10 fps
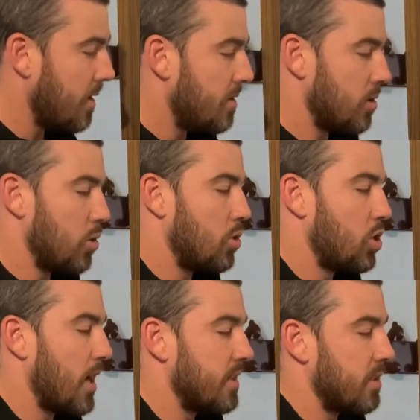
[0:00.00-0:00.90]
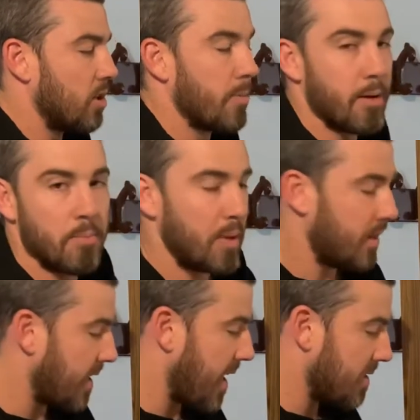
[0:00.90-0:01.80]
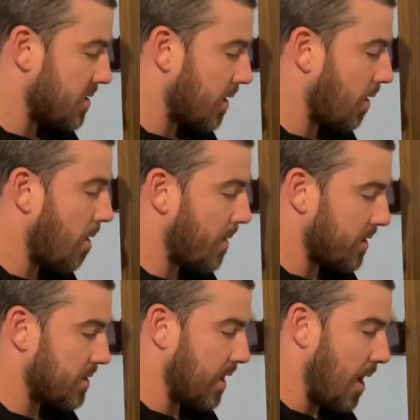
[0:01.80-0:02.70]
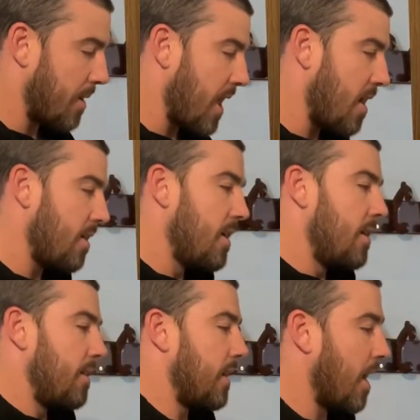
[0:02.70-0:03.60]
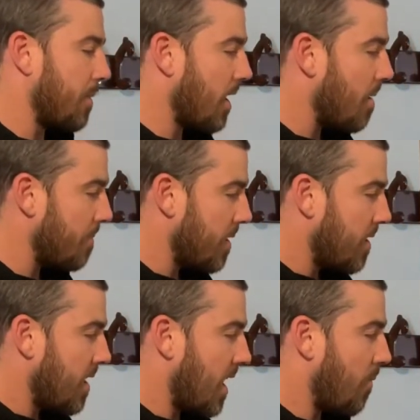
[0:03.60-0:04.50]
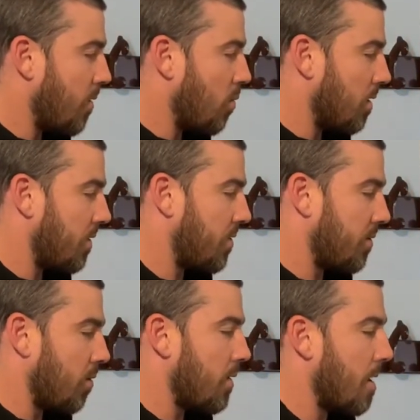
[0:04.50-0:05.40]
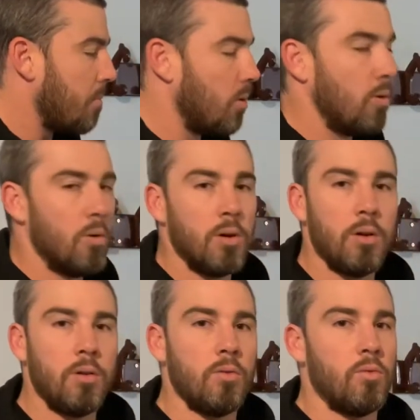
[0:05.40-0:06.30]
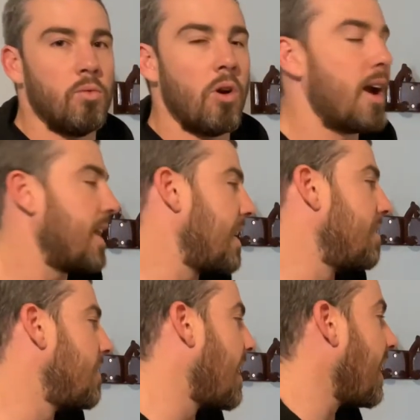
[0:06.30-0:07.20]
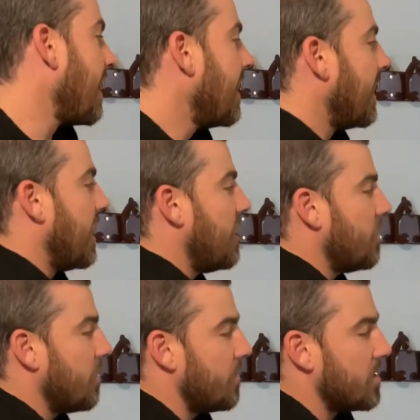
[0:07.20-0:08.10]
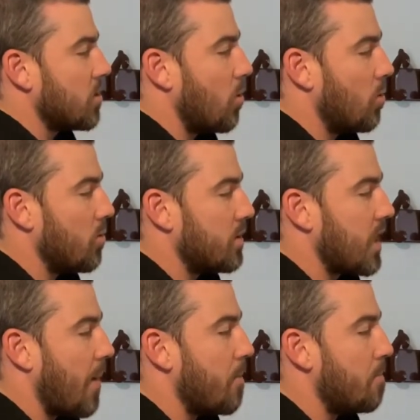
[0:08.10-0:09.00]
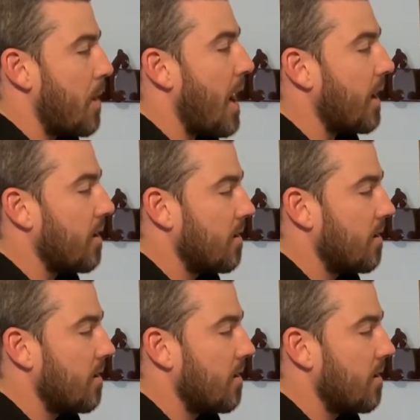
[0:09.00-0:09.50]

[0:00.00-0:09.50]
It's a good chance they're going to be able to beat that outside linebacker. So they're coming out, they're coming up, and we want to throw that ball right in there. Even if this corner is coming back,